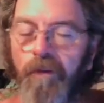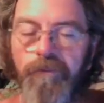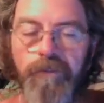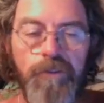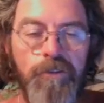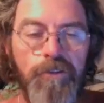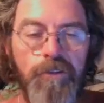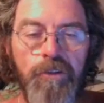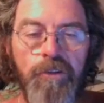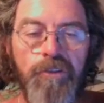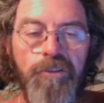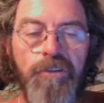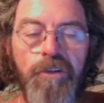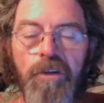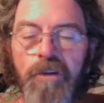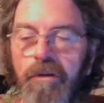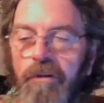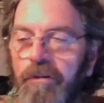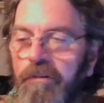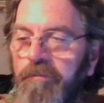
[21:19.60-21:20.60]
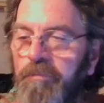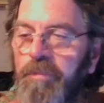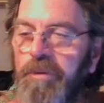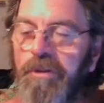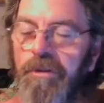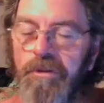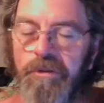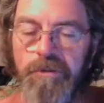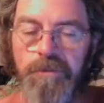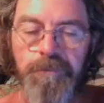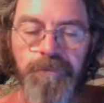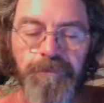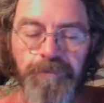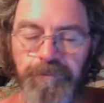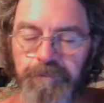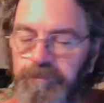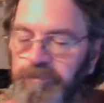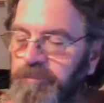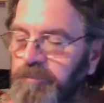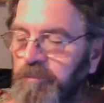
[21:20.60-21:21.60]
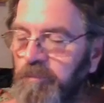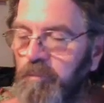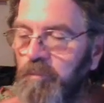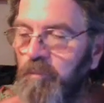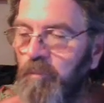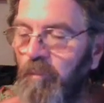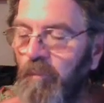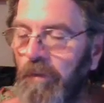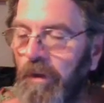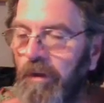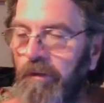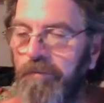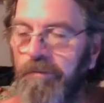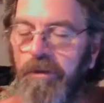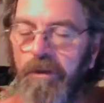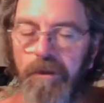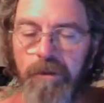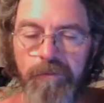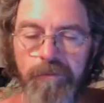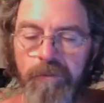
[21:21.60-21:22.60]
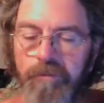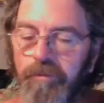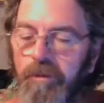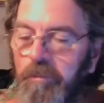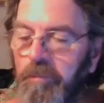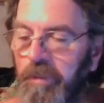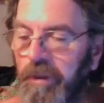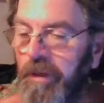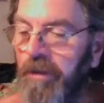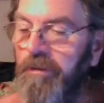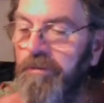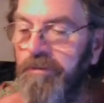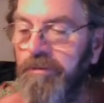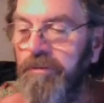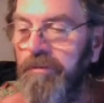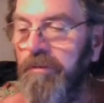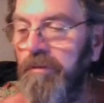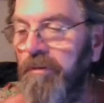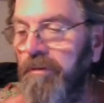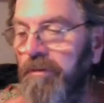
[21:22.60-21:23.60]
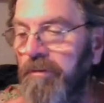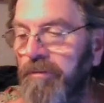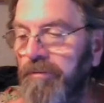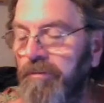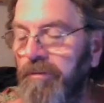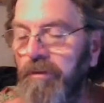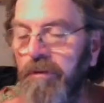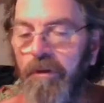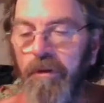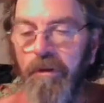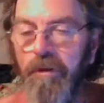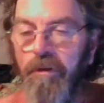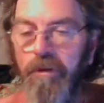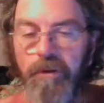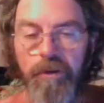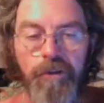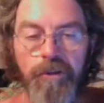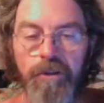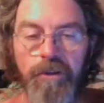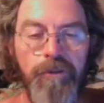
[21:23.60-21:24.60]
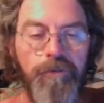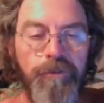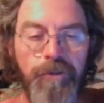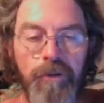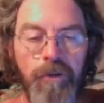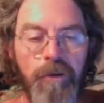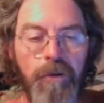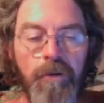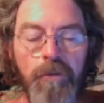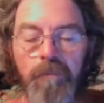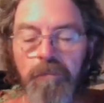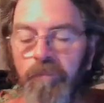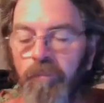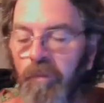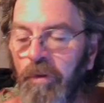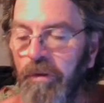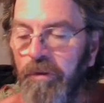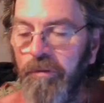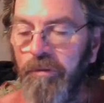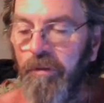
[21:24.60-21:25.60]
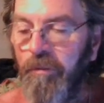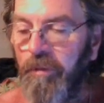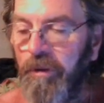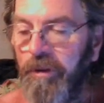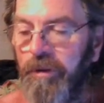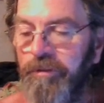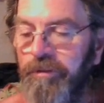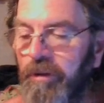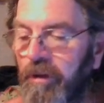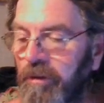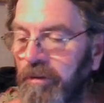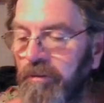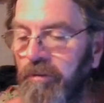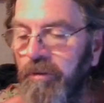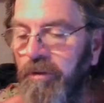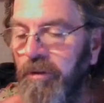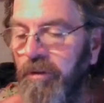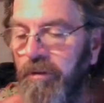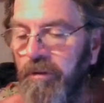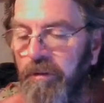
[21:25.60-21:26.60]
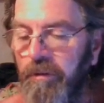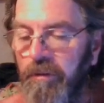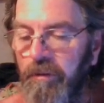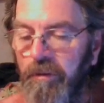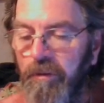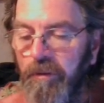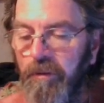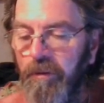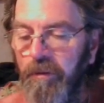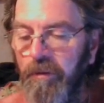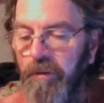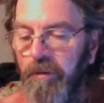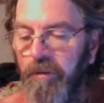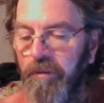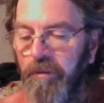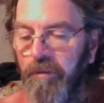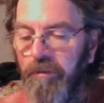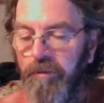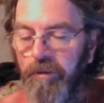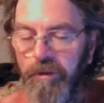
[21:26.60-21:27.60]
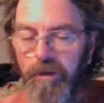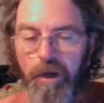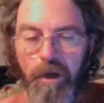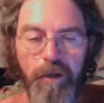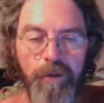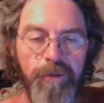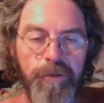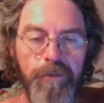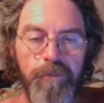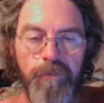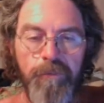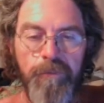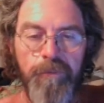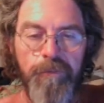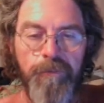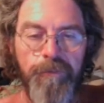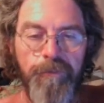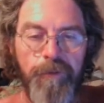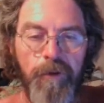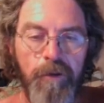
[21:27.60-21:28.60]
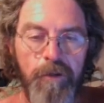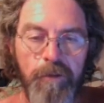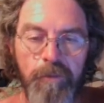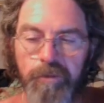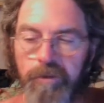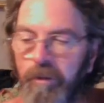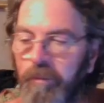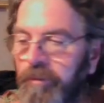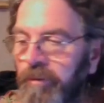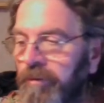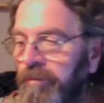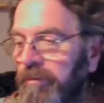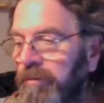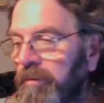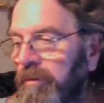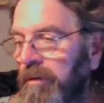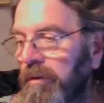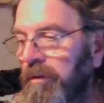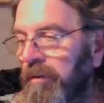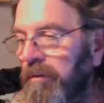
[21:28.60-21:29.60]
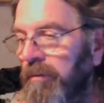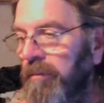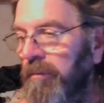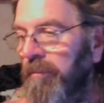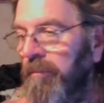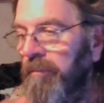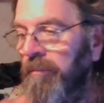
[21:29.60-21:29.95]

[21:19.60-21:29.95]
facilitator of peace, of love, of compassion, of need filling. Somebody's hungry. Don't deny them. Find them something to eat.